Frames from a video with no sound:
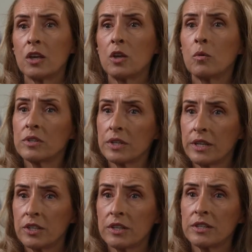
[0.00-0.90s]
You also
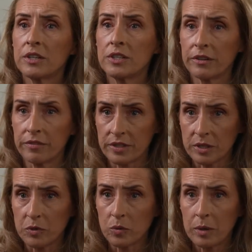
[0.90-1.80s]
need to consider differences
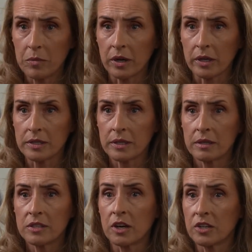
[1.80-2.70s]
between markets,
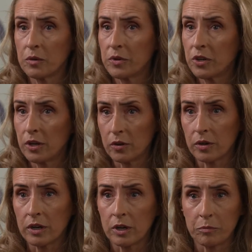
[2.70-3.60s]
starting with your
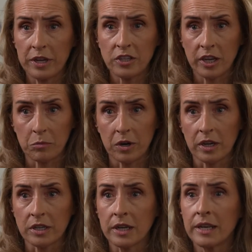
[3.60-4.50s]
local or beachhead
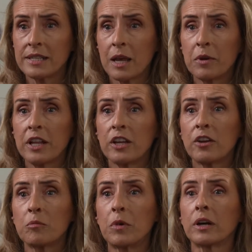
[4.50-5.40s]
market and examining the
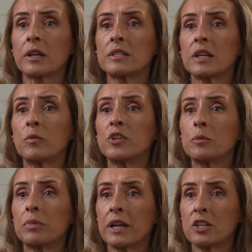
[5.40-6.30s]
other markets in which you
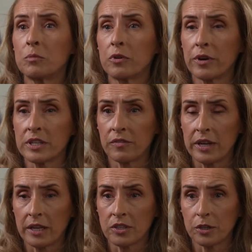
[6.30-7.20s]
plan to progressively
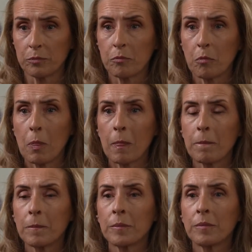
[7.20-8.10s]
enter.
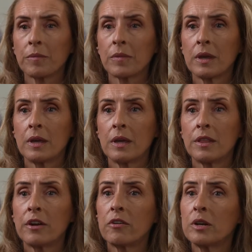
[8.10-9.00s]

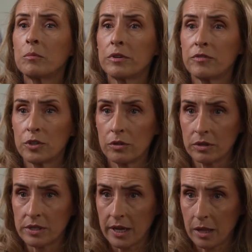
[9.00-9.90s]
There are a number of
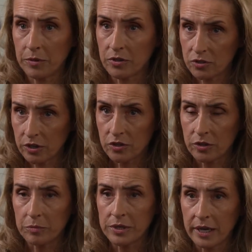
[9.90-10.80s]
tools to help you structure
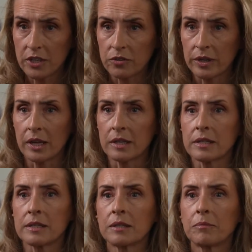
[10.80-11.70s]
and present your
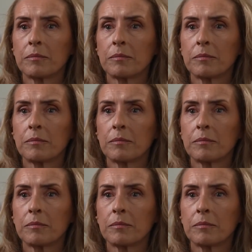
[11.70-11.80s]
analysis.